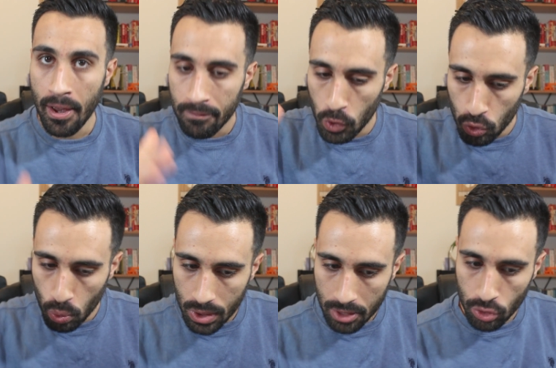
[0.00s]
If you
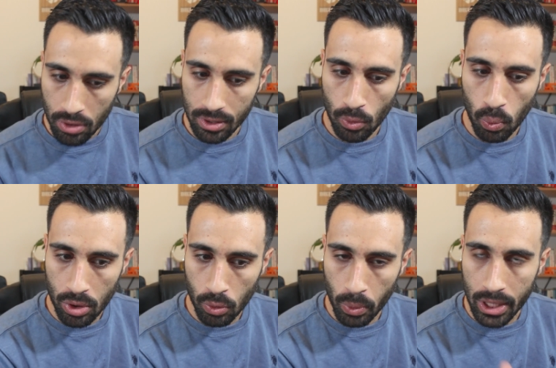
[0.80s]
do that during the
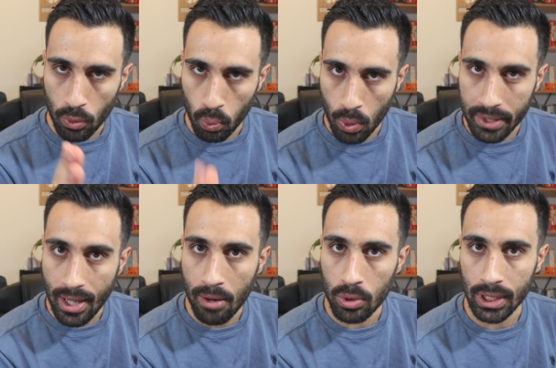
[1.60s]
work week, one
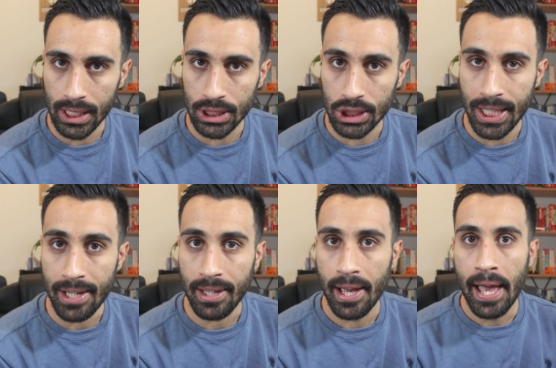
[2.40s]
hour each
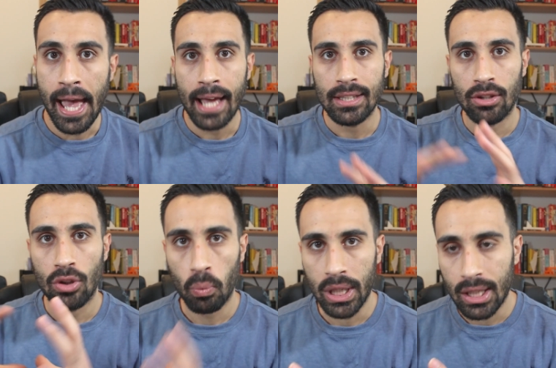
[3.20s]
day, and on
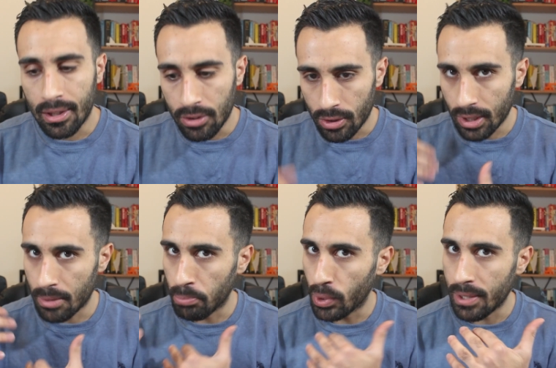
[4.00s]
the weekend, you're
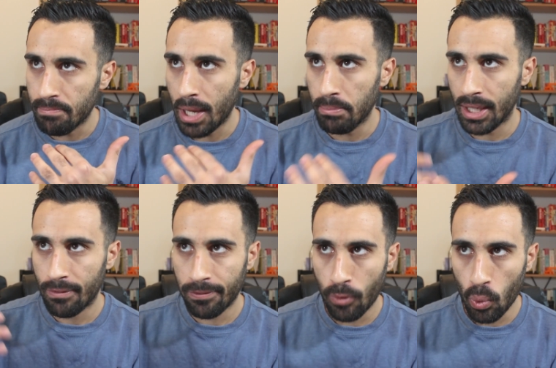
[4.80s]
gonna put in maybe
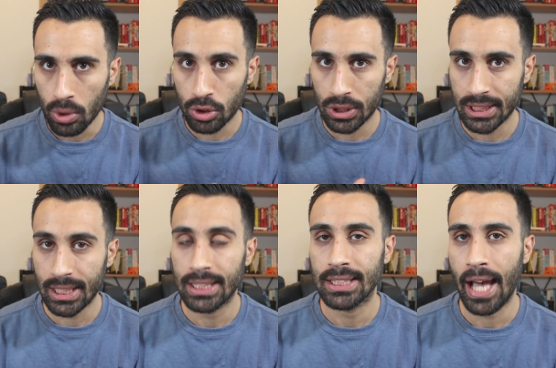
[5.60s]
four to
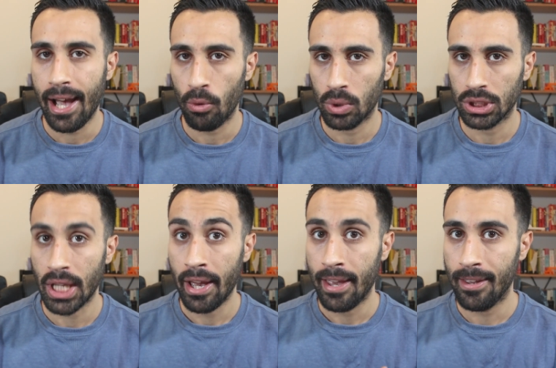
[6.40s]
six
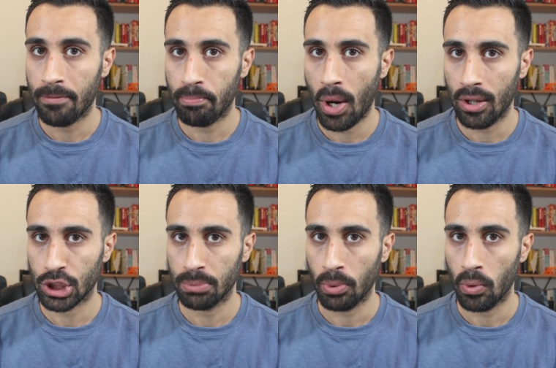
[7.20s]
hours if
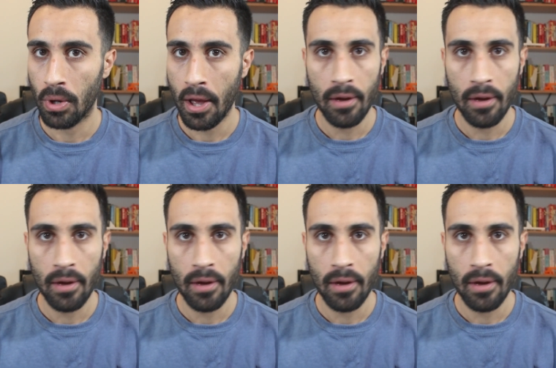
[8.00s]
possible.